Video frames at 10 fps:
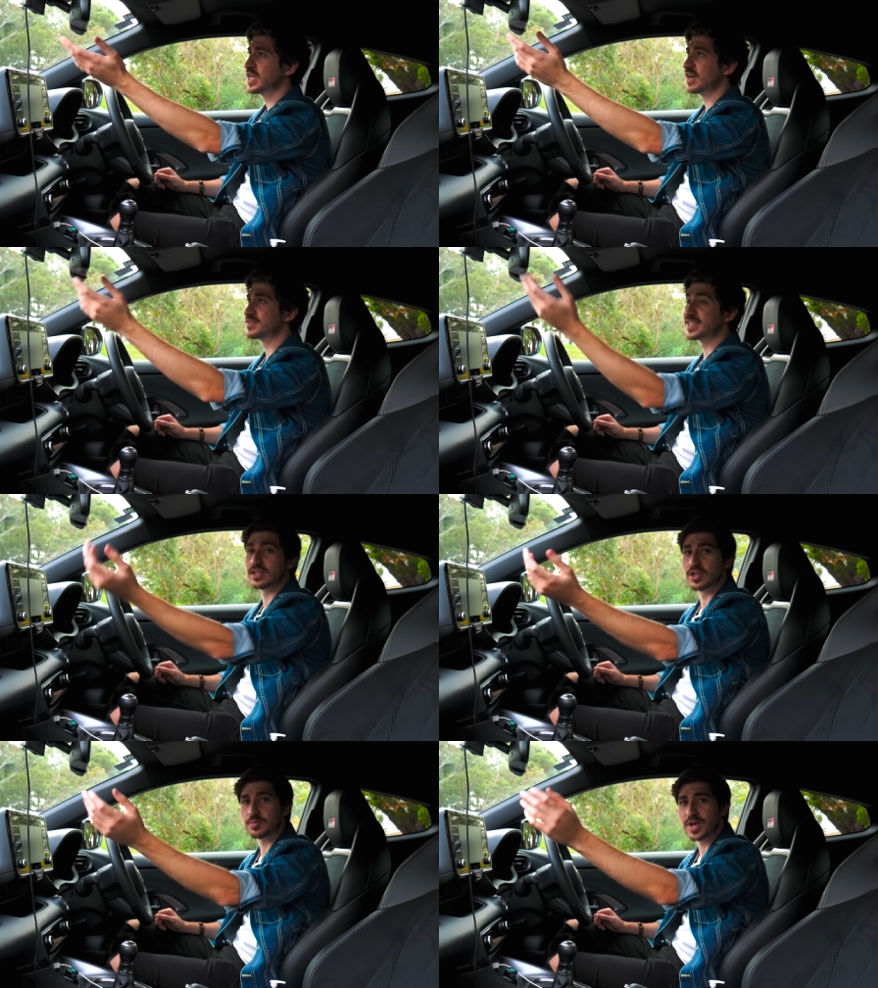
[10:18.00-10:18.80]
I've seen a
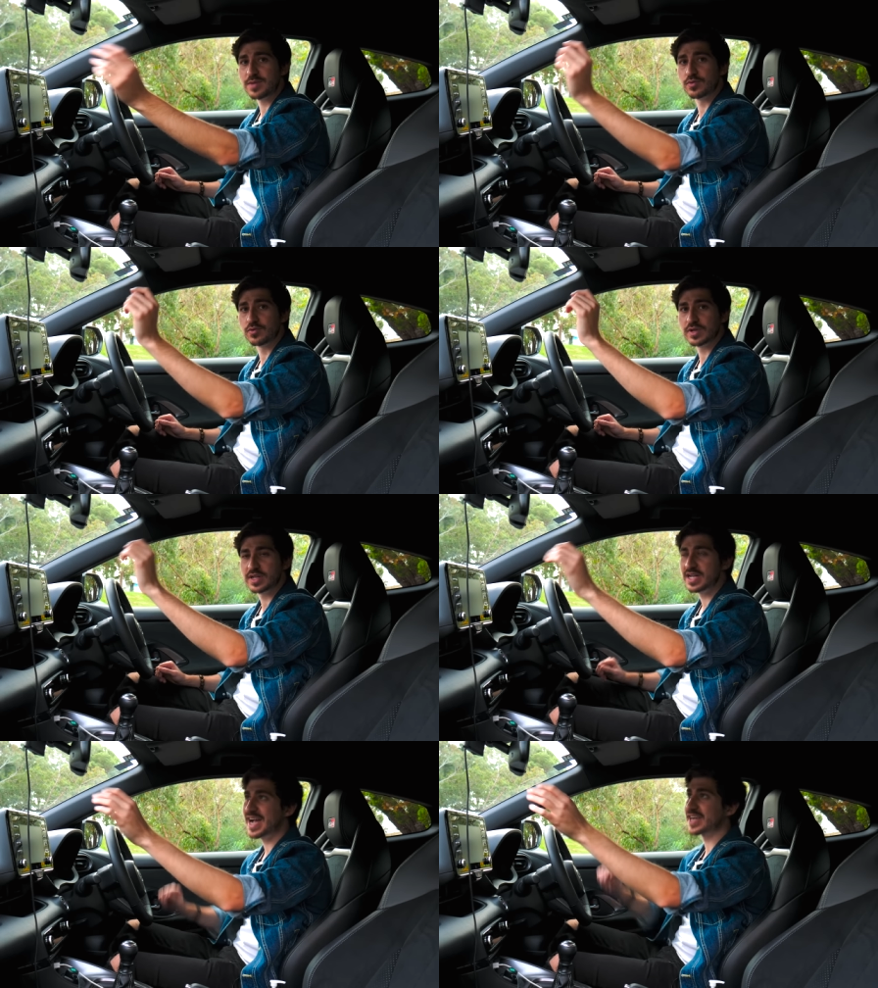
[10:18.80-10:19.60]
lot of people
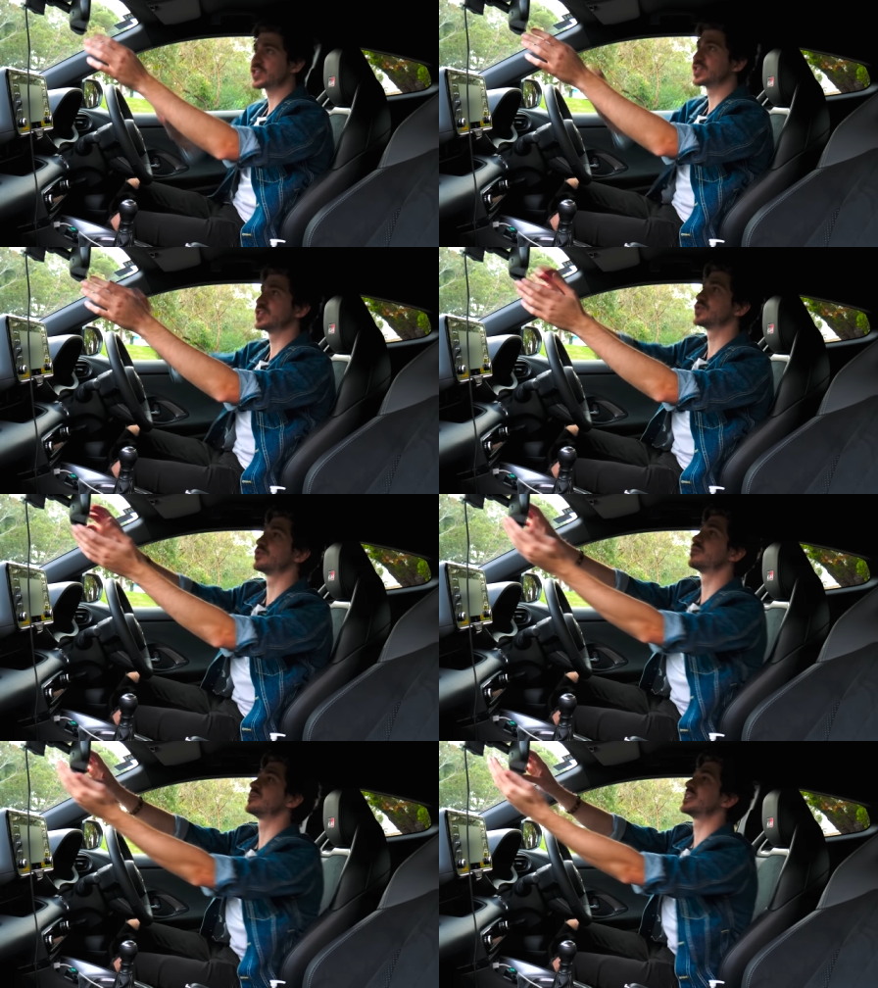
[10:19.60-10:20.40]
actually
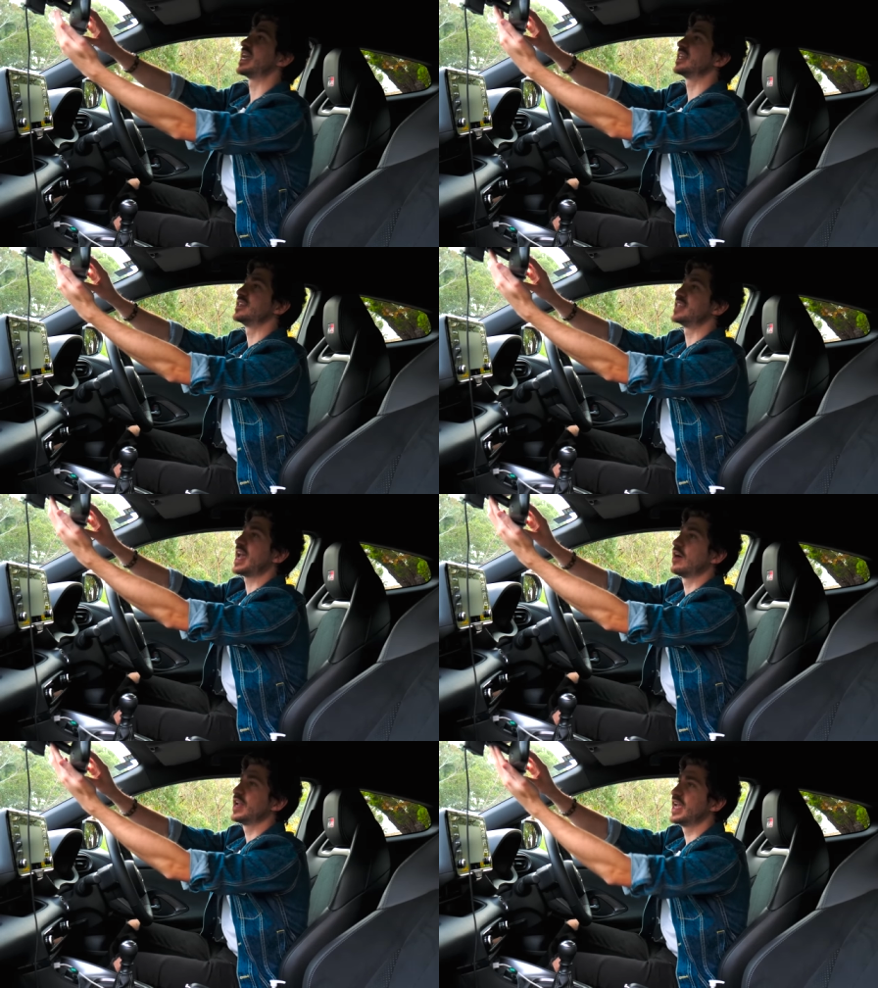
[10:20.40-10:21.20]
sort of take this
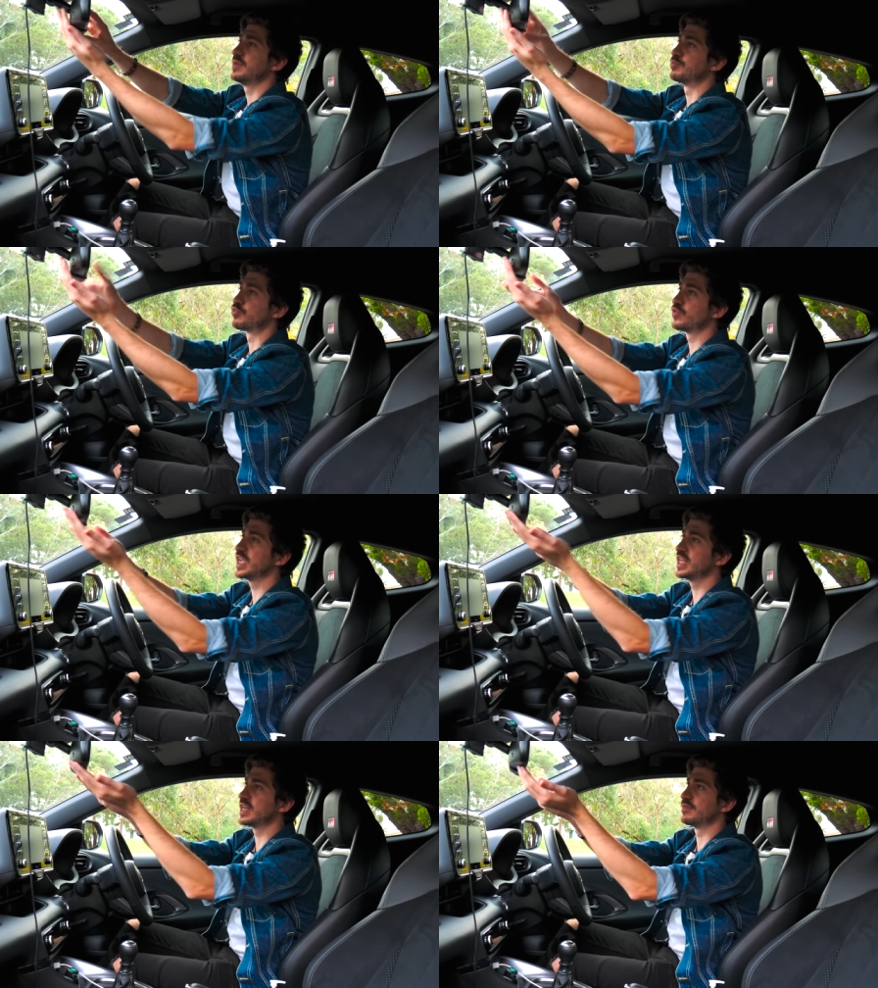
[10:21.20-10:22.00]
out and
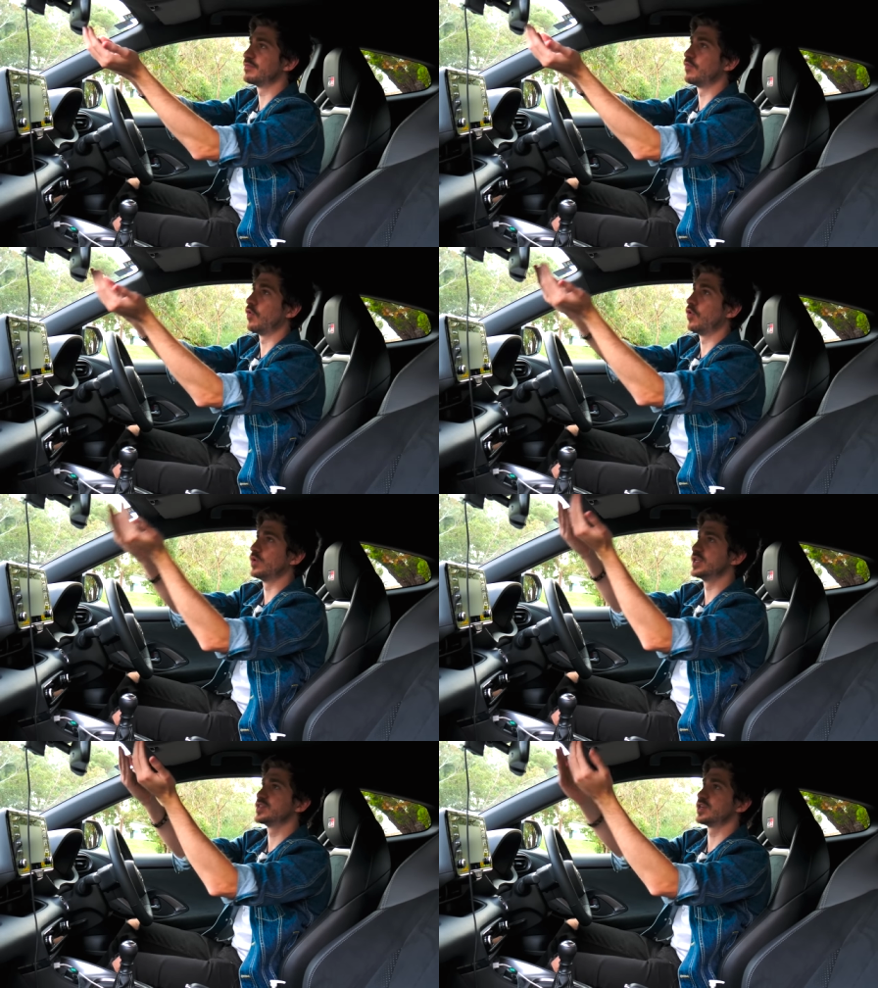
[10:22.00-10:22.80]
bring it
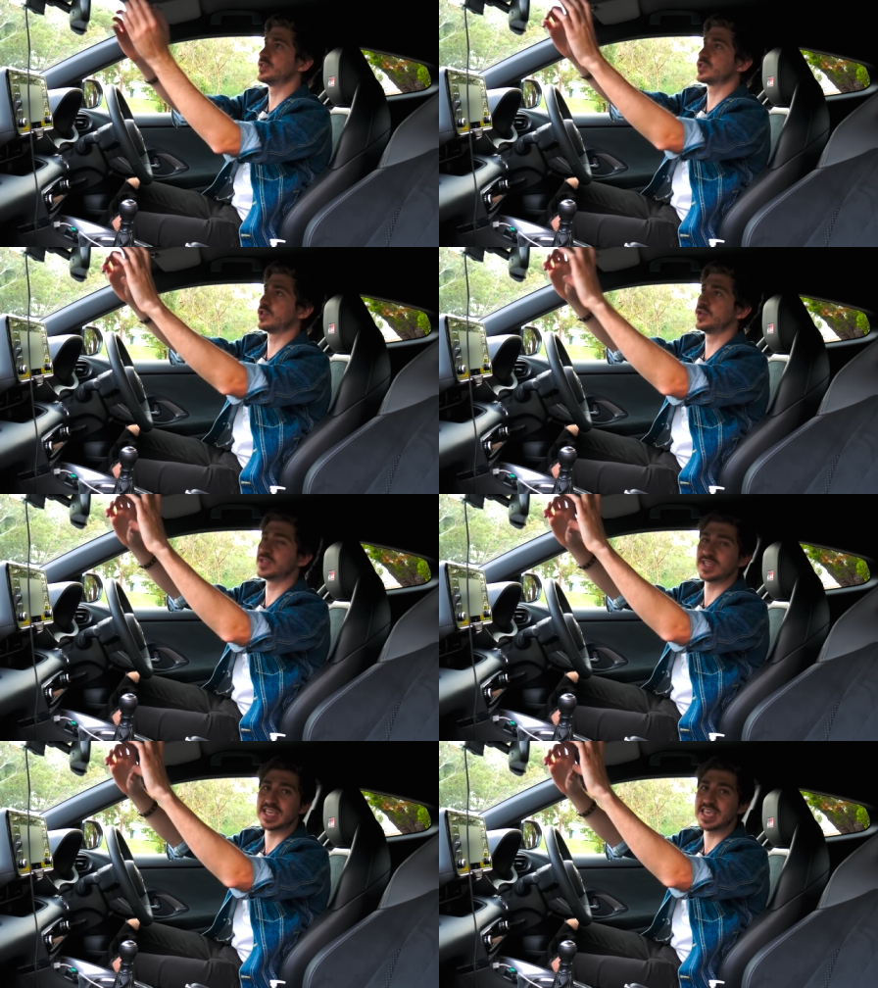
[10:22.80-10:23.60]
forward so it's
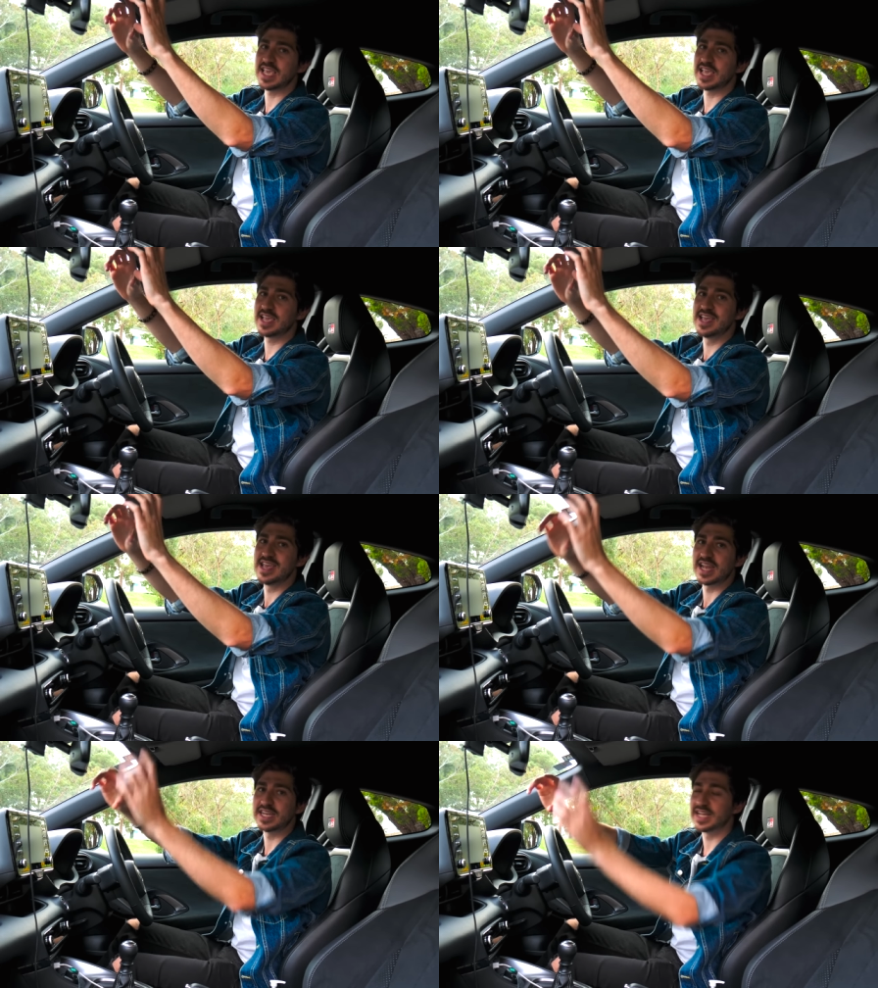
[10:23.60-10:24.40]
closer here
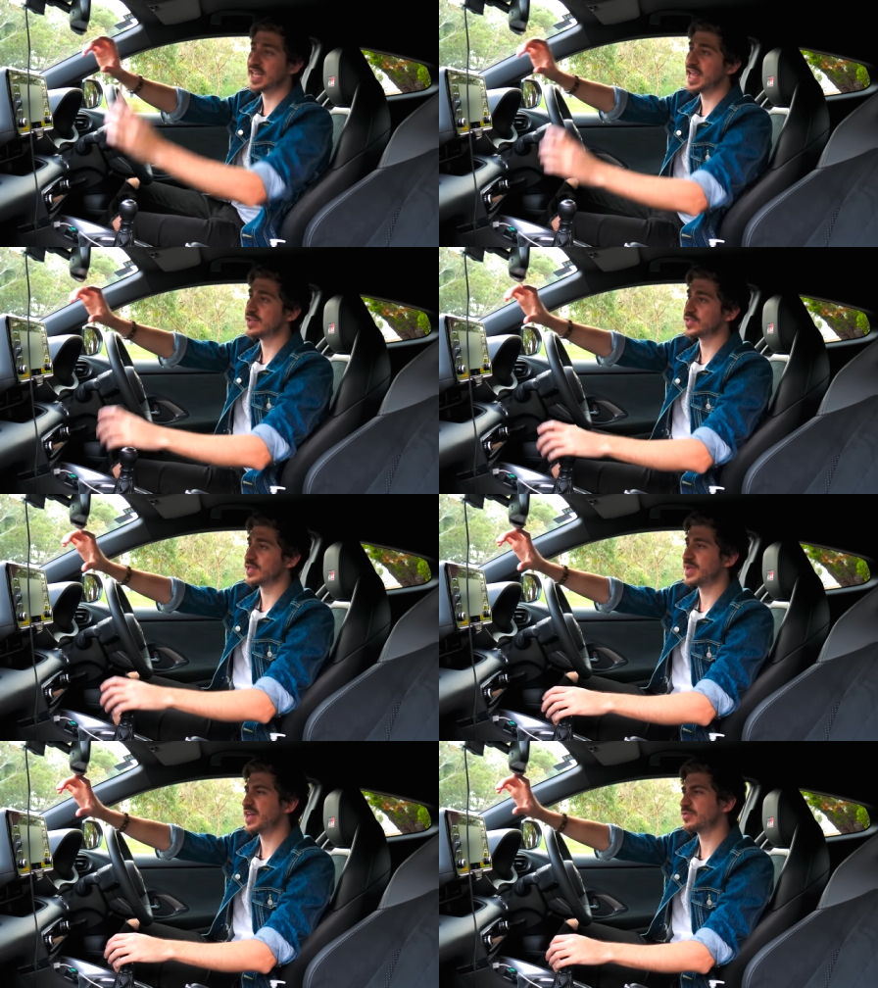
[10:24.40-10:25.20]
and it allows
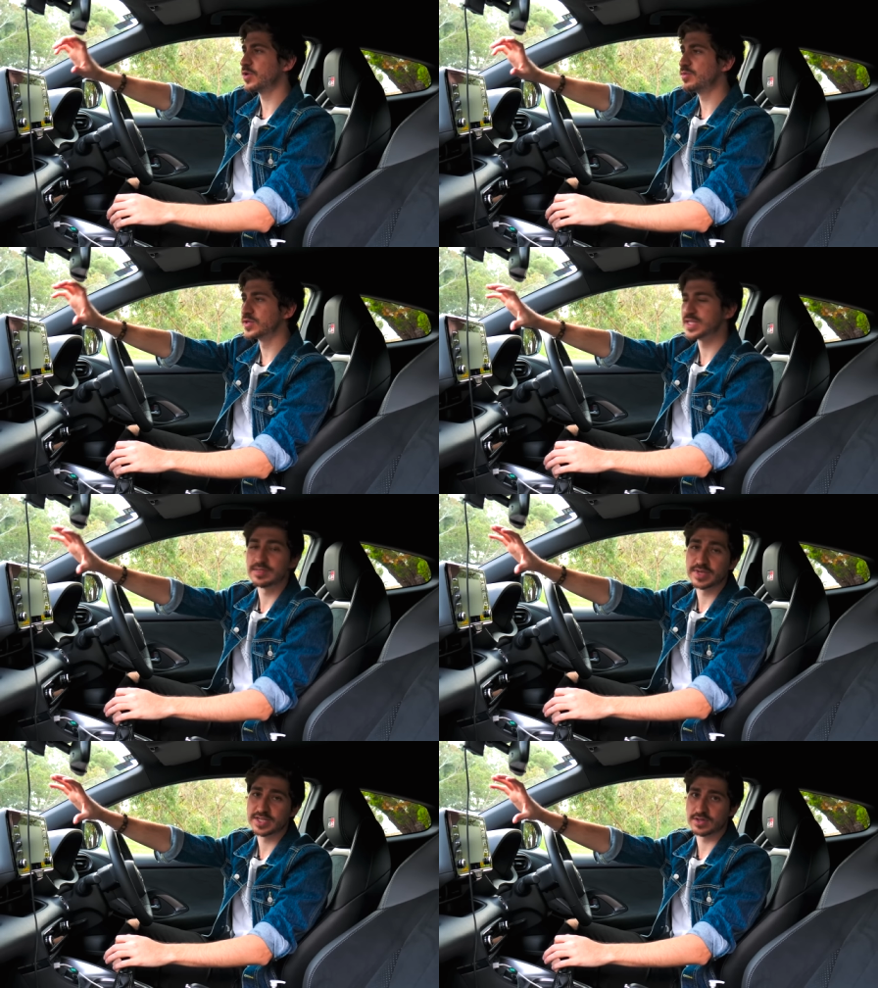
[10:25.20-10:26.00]
about three more
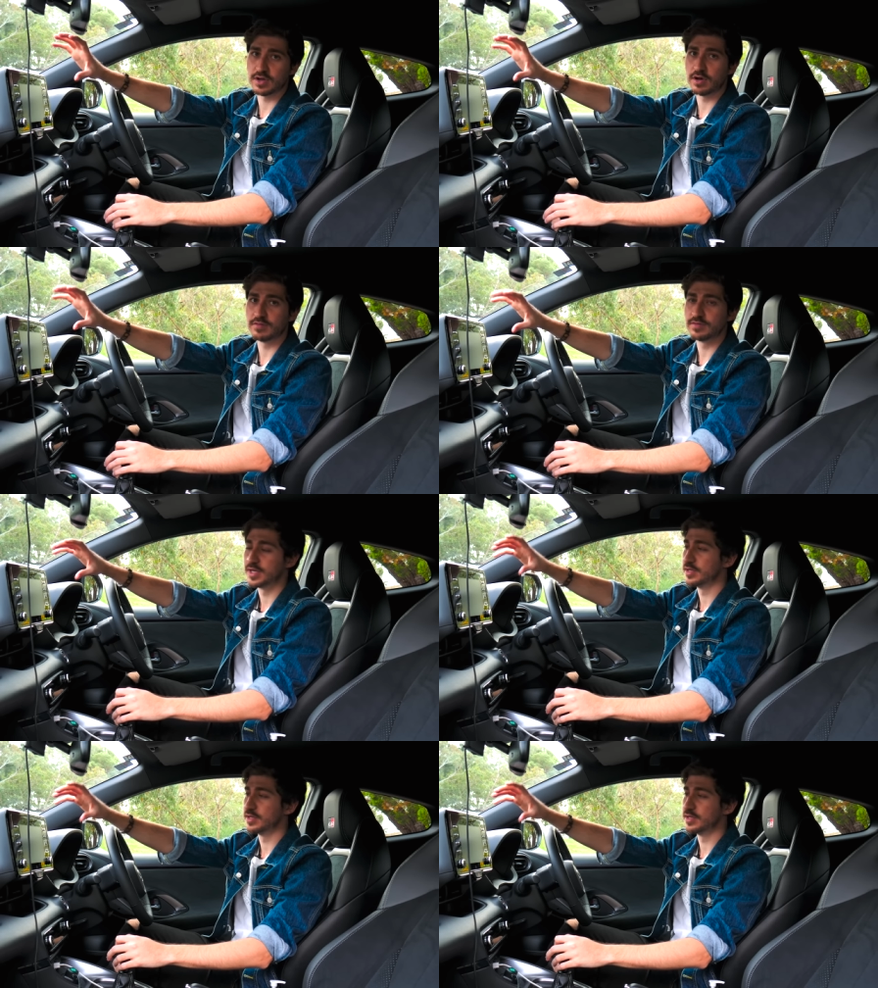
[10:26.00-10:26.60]
centimeters of